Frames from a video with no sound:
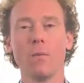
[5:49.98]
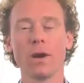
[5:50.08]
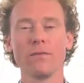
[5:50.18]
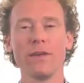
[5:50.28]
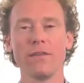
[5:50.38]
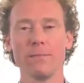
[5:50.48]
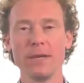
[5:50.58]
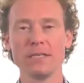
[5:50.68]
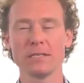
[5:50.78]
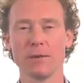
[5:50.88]
One of the other
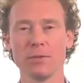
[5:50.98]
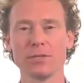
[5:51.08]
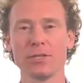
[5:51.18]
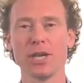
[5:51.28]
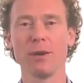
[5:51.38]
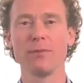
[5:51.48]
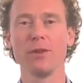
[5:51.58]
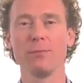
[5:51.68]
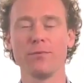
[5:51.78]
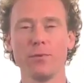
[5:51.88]
pieces I want to share with
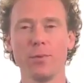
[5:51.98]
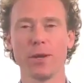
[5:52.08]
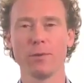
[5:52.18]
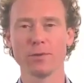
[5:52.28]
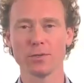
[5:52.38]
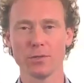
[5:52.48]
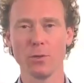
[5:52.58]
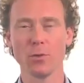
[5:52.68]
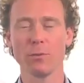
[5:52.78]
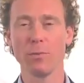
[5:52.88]
you before we go on to
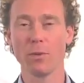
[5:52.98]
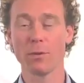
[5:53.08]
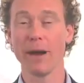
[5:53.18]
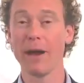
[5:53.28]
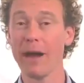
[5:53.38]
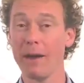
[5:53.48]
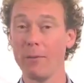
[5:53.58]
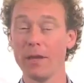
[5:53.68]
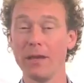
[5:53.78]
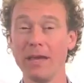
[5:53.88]
talk more about how
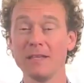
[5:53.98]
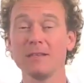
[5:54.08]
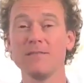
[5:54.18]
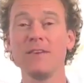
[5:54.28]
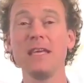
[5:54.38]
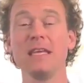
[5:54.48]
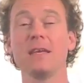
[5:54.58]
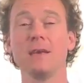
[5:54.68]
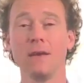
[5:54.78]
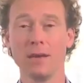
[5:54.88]
we
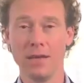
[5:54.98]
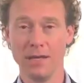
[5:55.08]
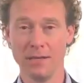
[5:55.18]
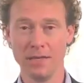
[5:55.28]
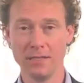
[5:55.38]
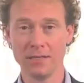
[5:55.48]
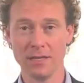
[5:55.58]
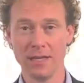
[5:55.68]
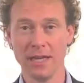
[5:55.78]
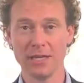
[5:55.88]
intervene in
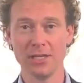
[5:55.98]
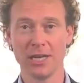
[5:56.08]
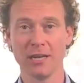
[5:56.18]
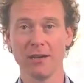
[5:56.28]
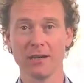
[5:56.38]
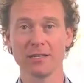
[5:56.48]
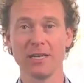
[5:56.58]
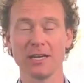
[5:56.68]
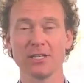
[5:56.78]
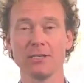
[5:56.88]
the energetic
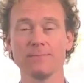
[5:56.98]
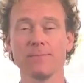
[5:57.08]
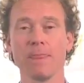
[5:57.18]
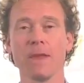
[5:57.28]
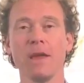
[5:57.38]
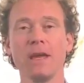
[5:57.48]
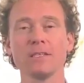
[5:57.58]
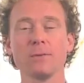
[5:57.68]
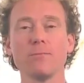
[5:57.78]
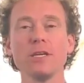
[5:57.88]
architecture
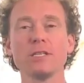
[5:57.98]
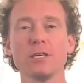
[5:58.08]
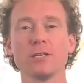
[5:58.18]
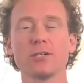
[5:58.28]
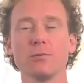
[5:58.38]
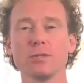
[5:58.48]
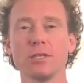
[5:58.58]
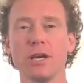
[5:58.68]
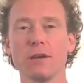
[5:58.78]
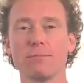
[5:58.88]
is some research that was
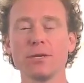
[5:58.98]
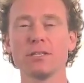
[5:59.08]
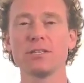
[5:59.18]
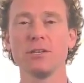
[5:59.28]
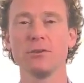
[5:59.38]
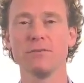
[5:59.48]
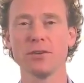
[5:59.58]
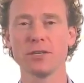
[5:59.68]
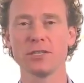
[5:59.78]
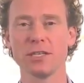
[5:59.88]
done at Princeton
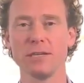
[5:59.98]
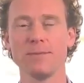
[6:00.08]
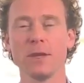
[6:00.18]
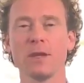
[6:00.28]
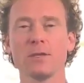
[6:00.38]
University.